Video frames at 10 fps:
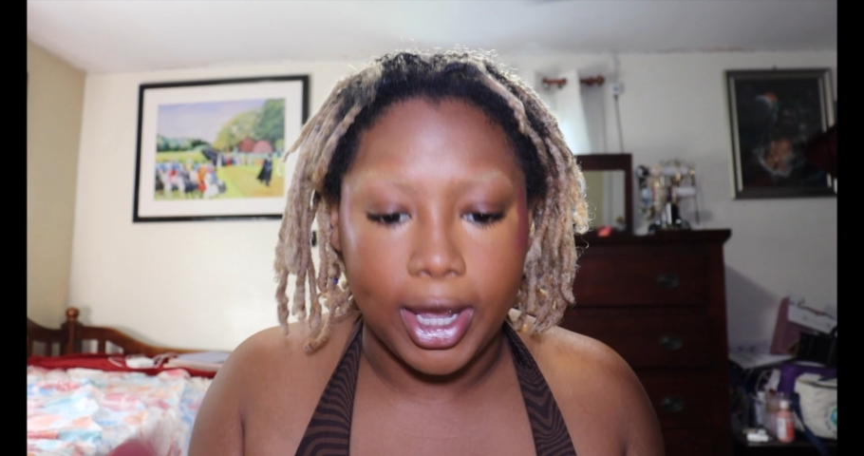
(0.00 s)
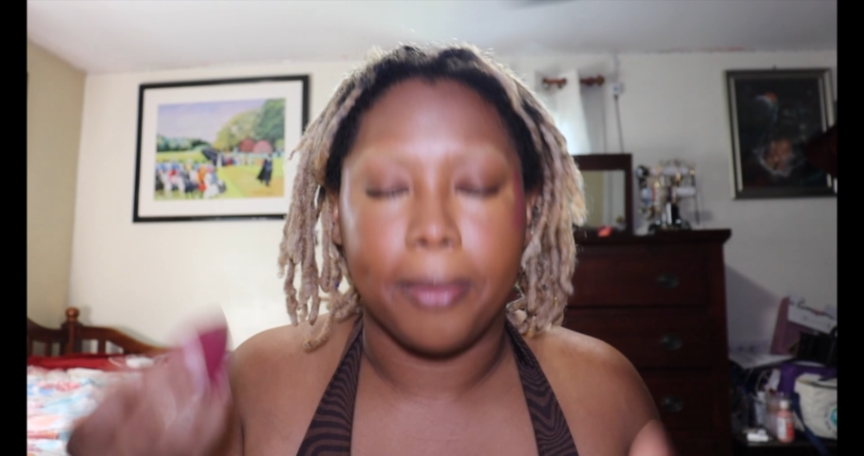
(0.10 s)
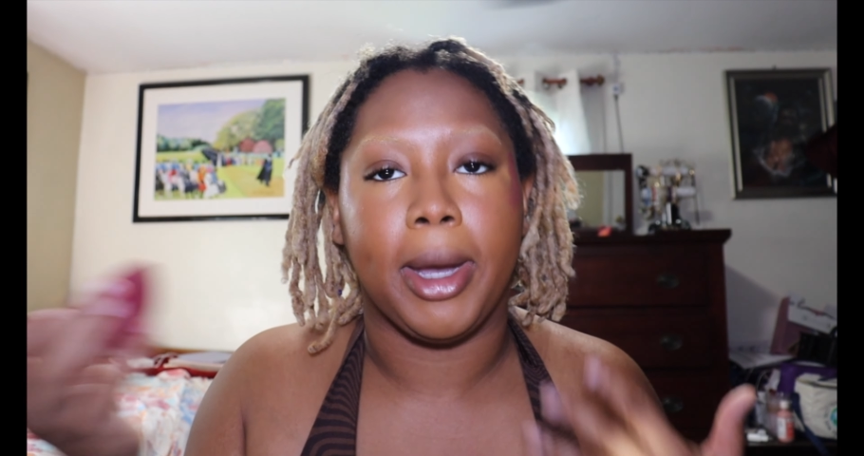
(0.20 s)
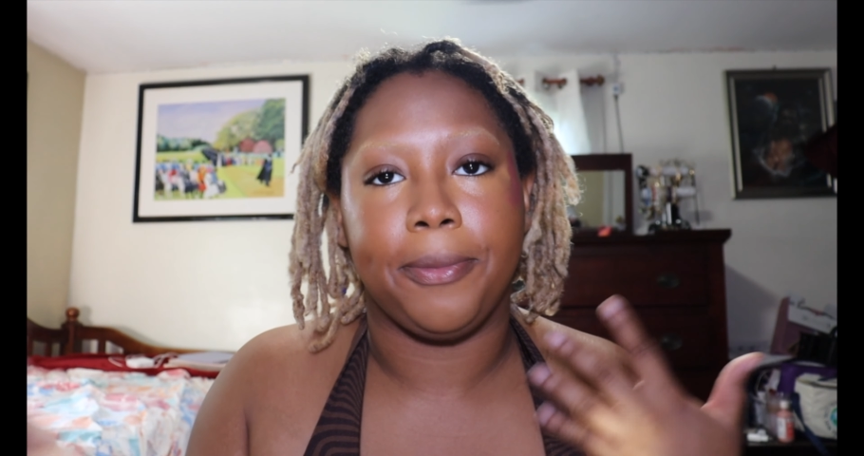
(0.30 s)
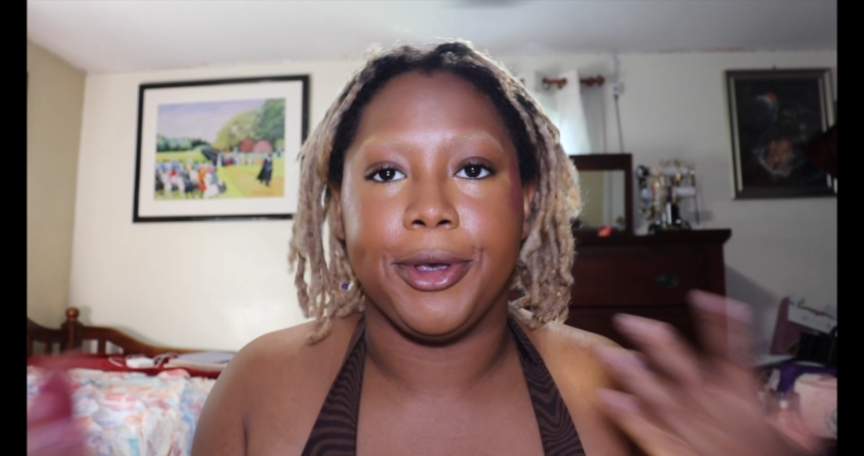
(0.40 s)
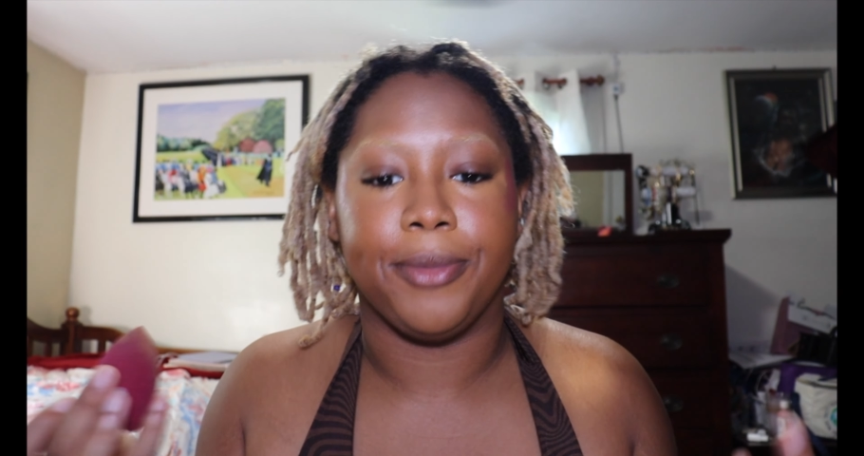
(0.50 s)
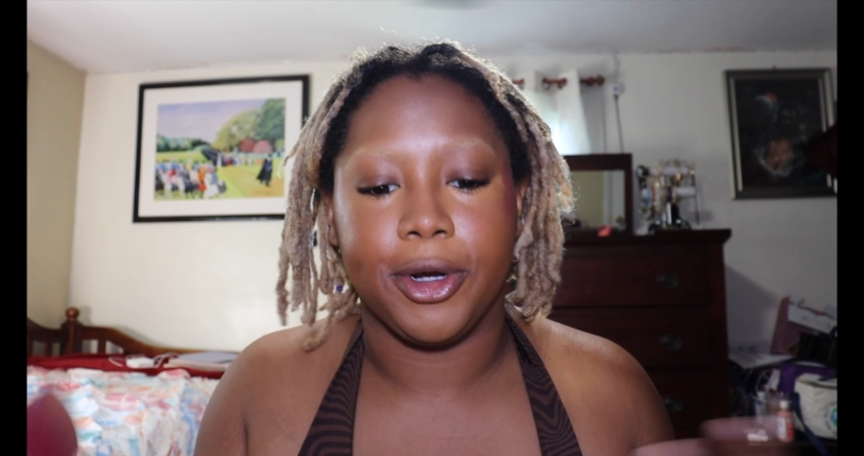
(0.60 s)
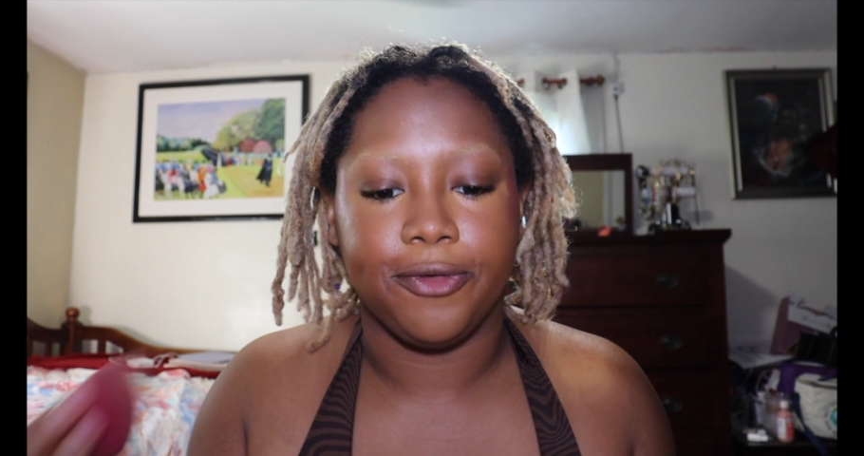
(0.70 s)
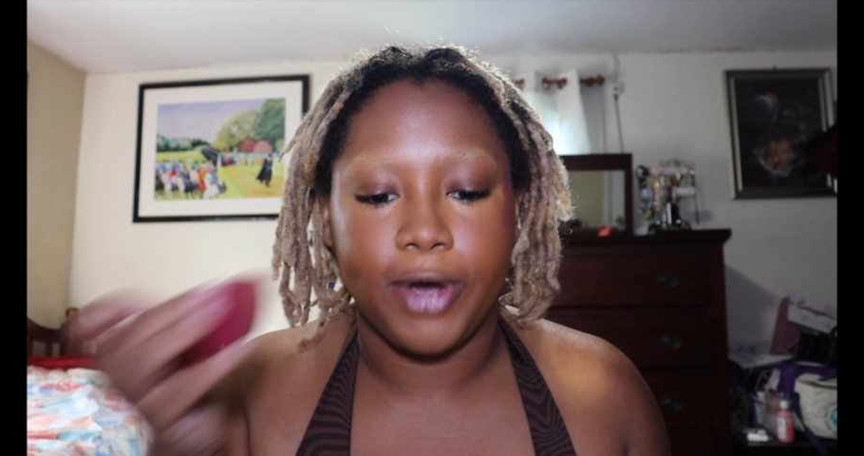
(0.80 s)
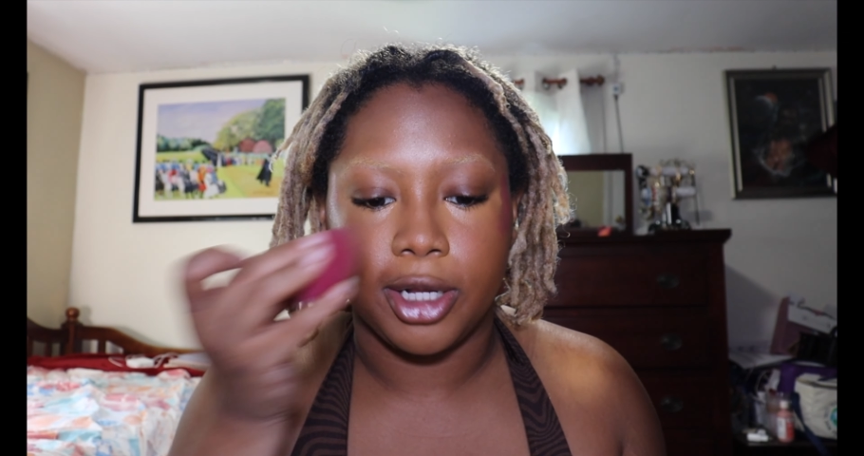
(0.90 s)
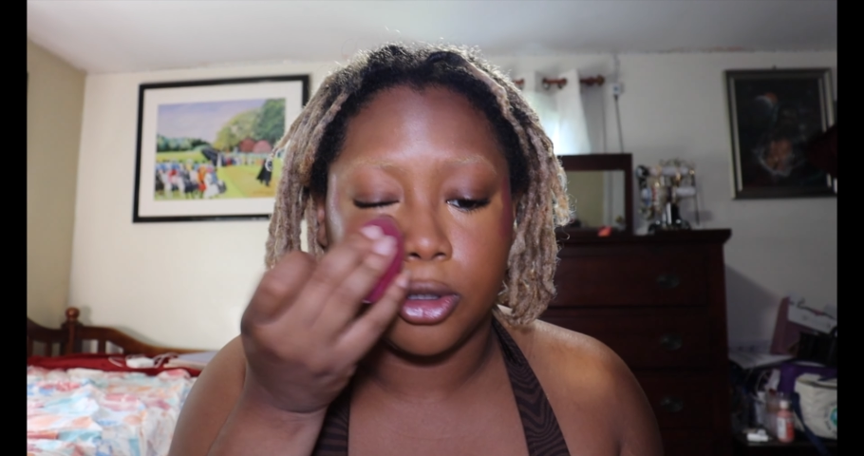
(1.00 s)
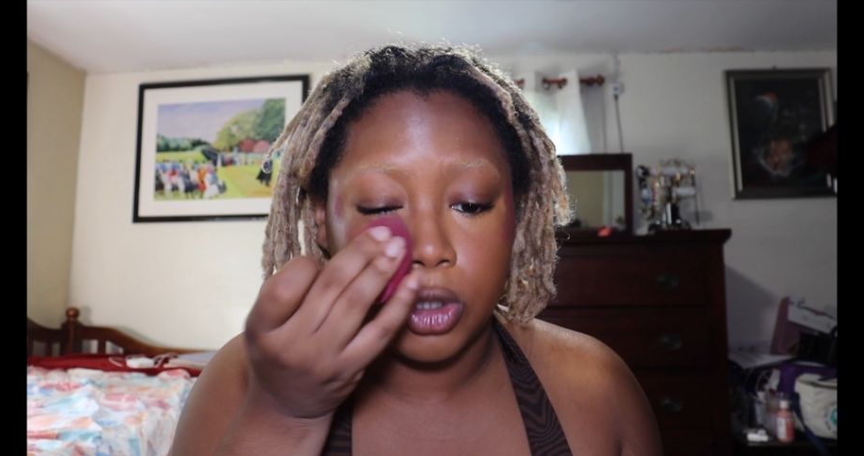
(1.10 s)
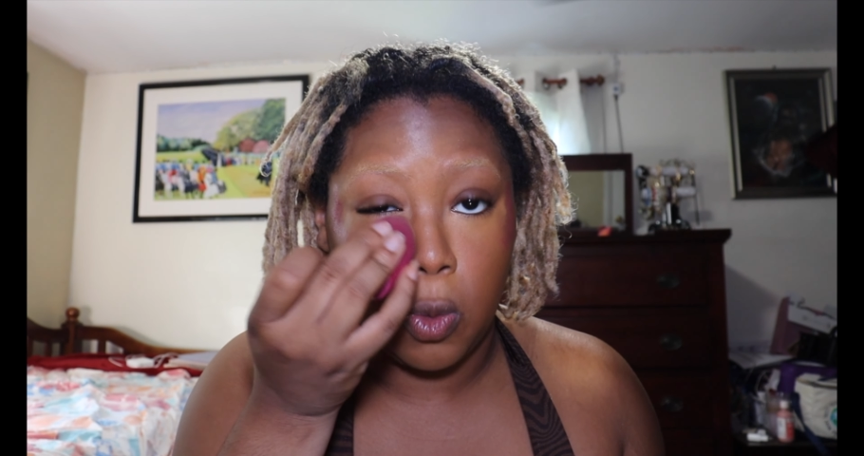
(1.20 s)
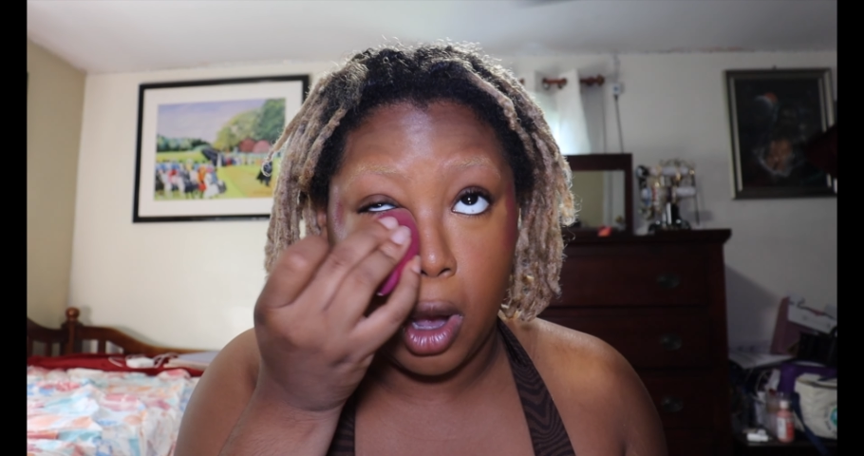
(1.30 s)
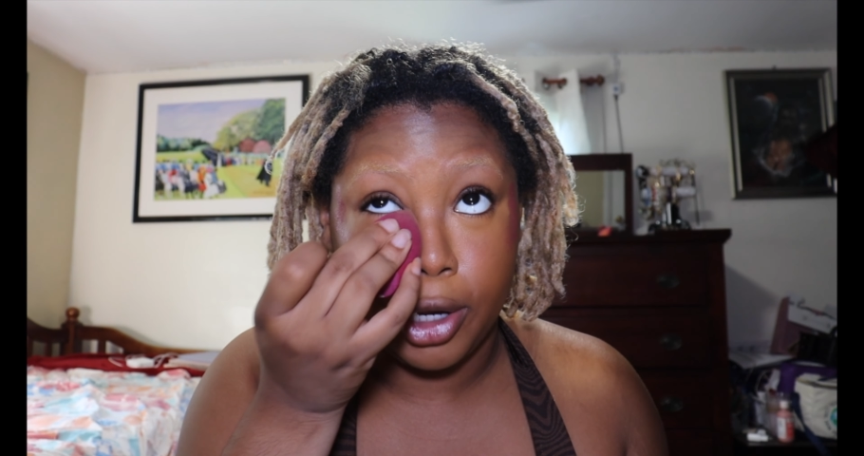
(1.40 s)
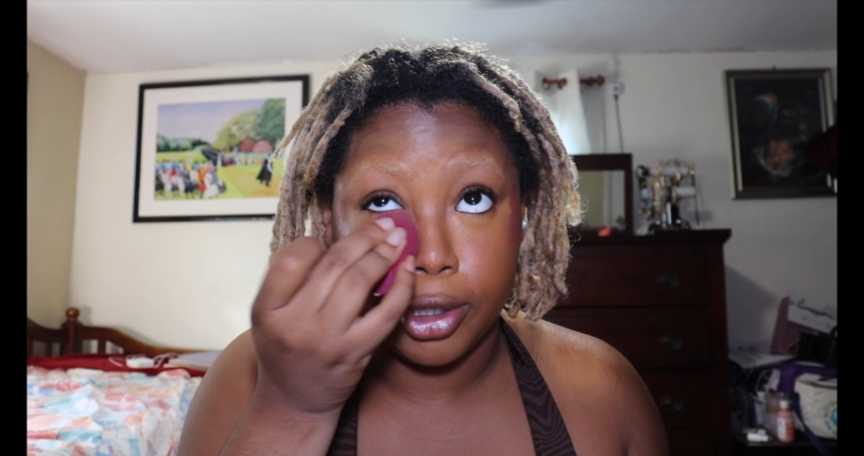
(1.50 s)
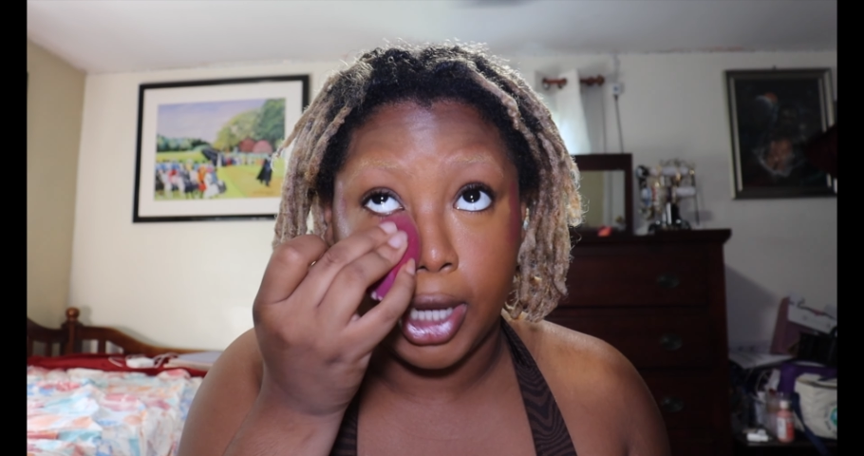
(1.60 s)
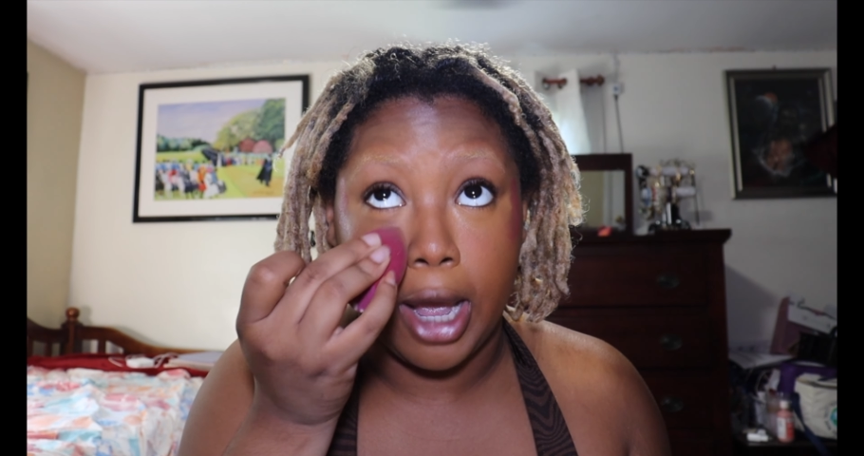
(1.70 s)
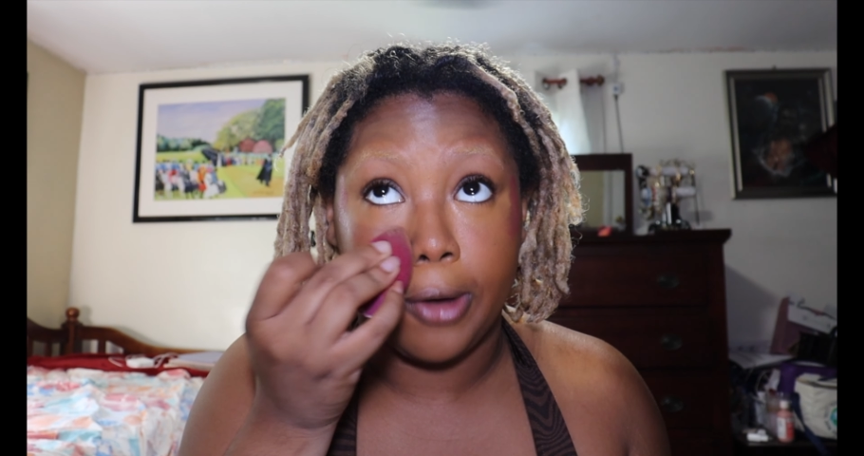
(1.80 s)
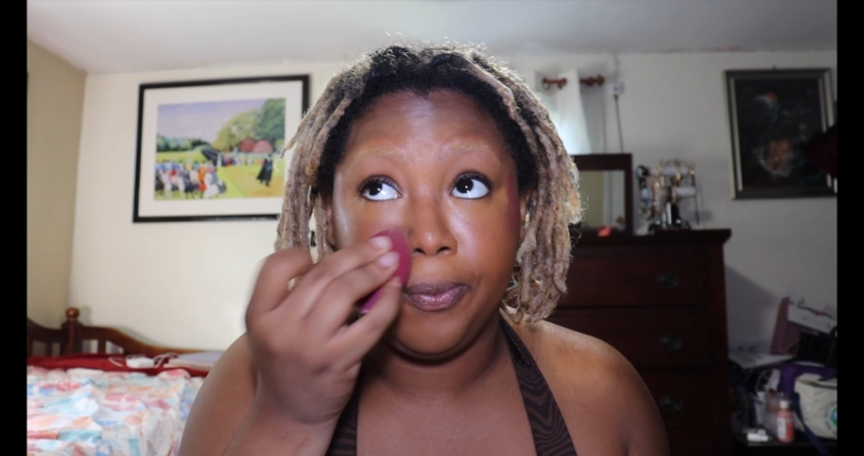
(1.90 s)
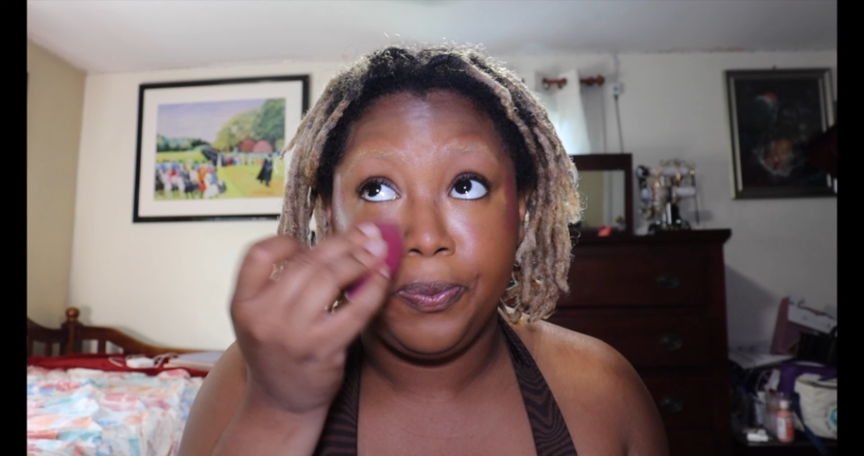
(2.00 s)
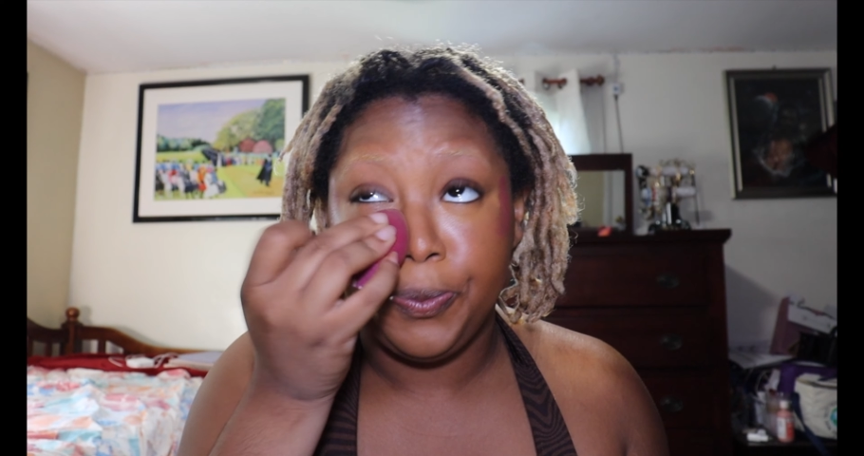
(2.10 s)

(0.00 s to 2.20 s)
that might be a bigger factor to why you're down.